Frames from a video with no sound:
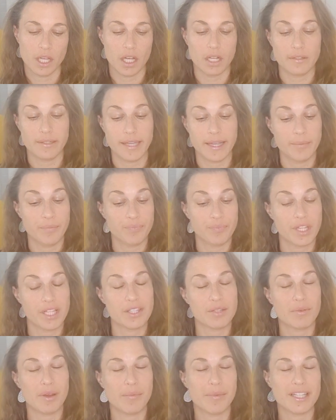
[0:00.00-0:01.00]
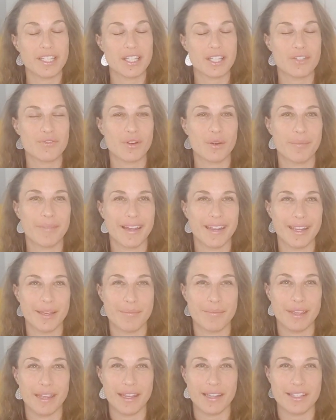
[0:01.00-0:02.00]
Okay, that's my message for my
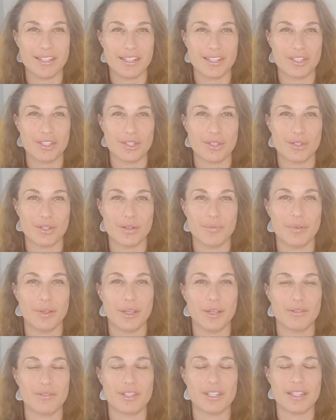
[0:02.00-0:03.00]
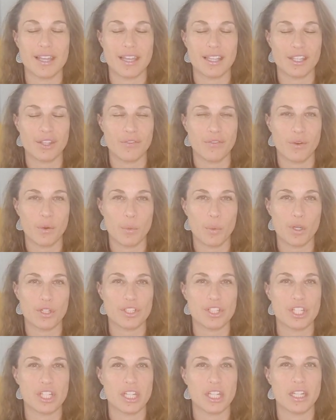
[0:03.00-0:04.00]
amazing Scorpios. Thank you for
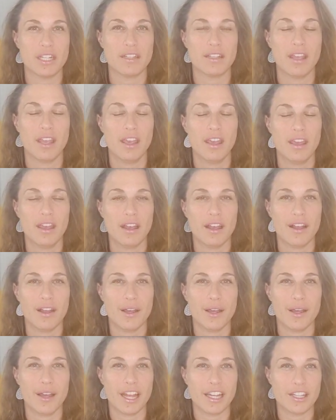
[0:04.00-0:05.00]
watching. Uh,